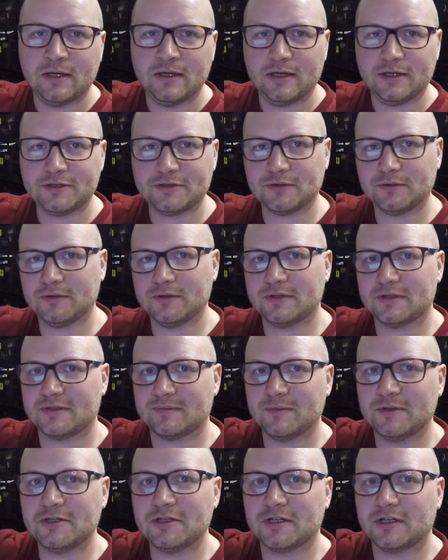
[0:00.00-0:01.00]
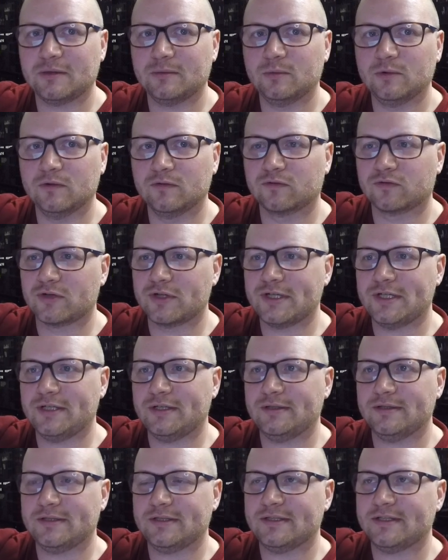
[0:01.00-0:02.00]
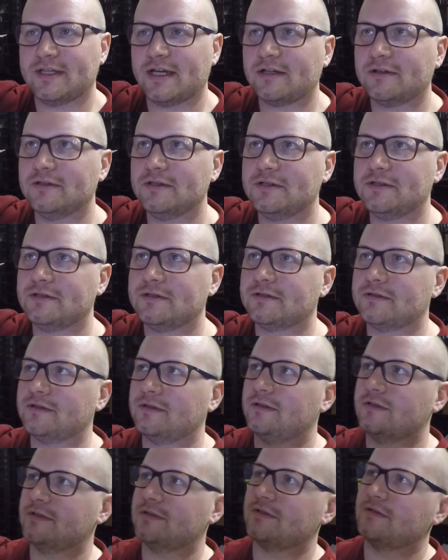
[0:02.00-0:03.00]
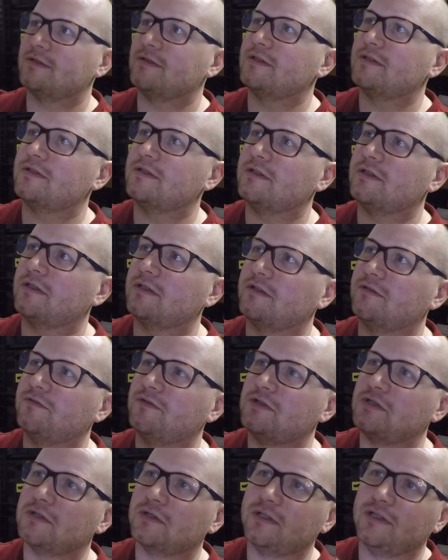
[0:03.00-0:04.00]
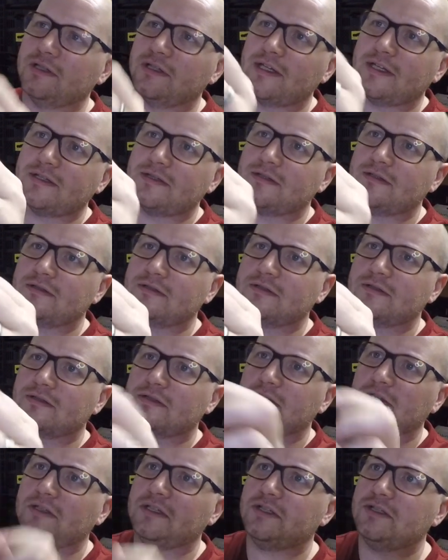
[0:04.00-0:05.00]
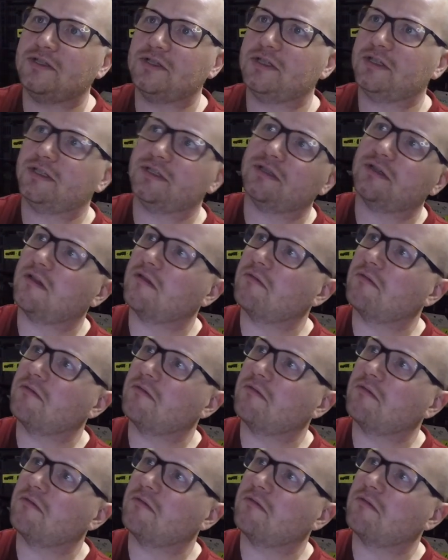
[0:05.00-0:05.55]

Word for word: I sold this Michigan Wolverines necklace. It's this uh, officially licensed collegiate